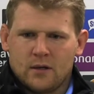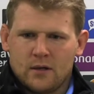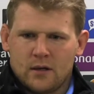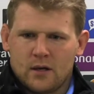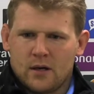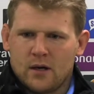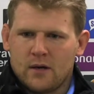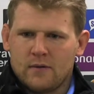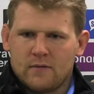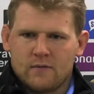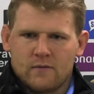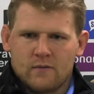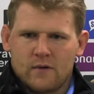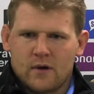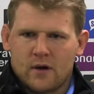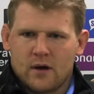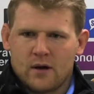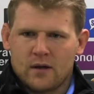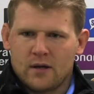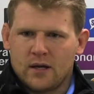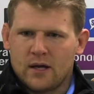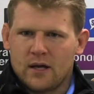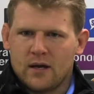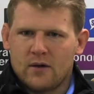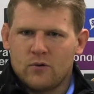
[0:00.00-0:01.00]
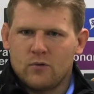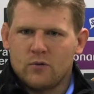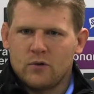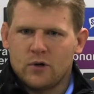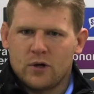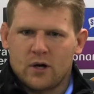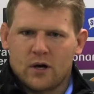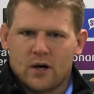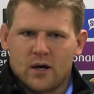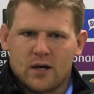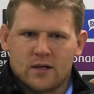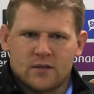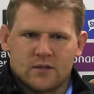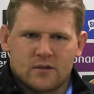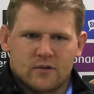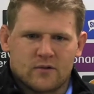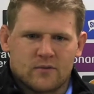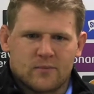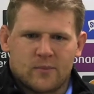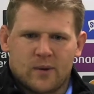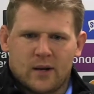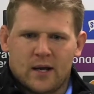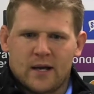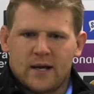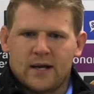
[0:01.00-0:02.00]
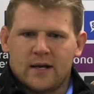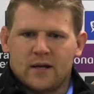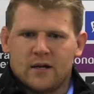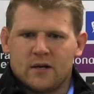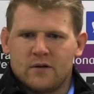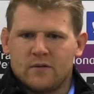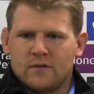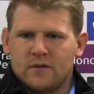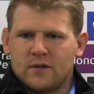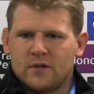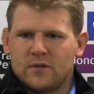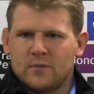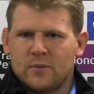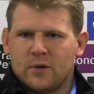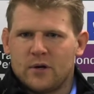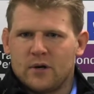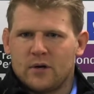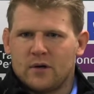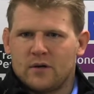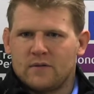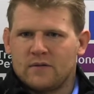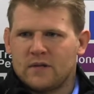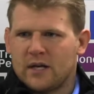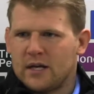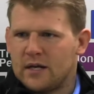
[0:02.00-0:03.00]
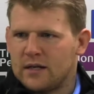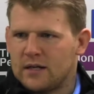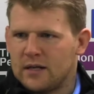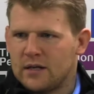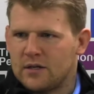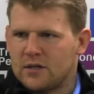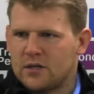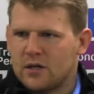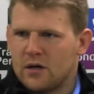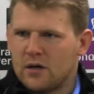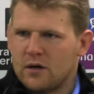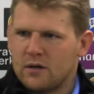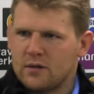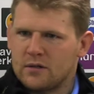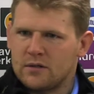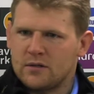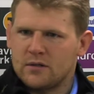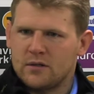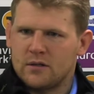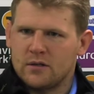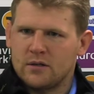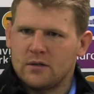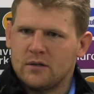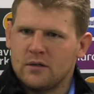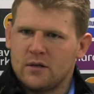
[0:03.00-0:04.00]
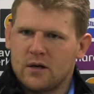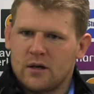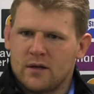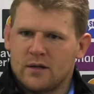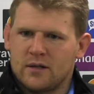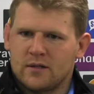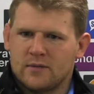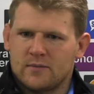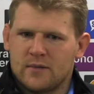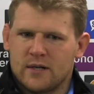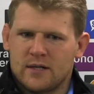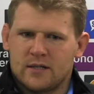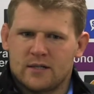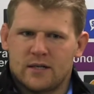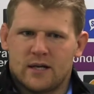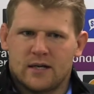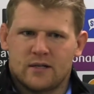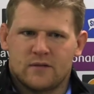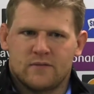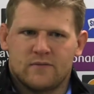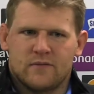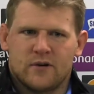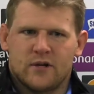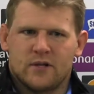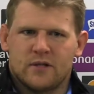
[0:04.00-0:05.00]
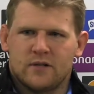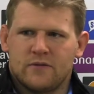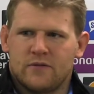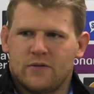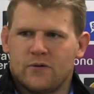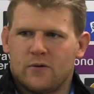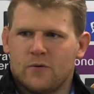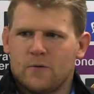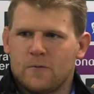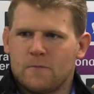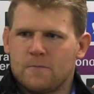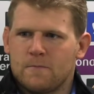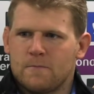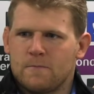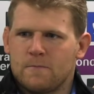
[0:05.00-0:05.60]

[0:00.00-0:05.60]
yeah, I think all the guys that have played over this period have taken their chance, and I think it's made selection very difficult.